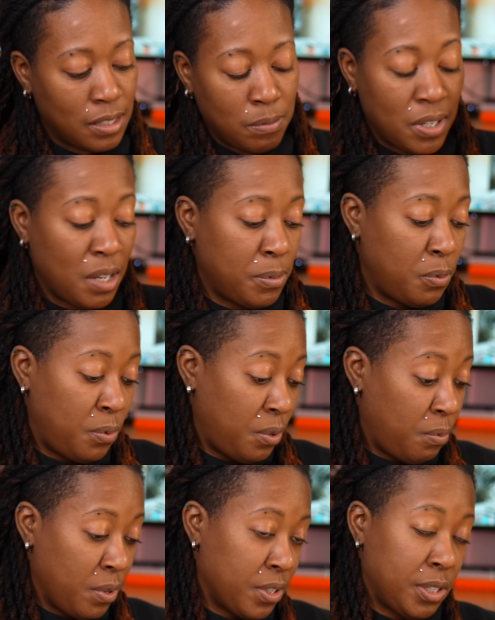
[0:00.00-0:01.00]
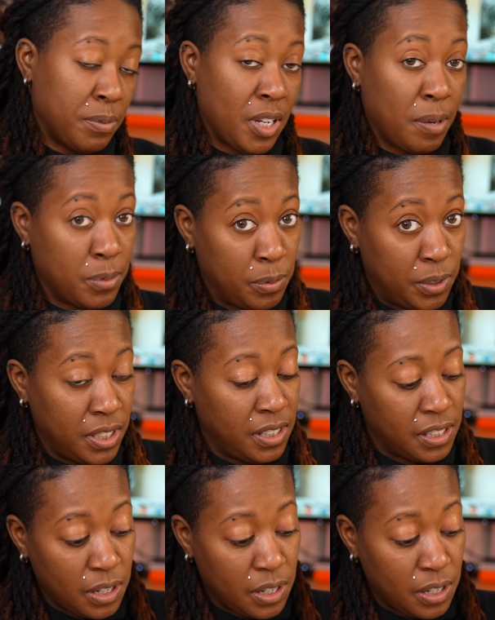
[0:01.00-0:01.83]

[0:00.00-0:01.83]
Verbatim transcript: sometimes it would work, sometimes it wouldn't.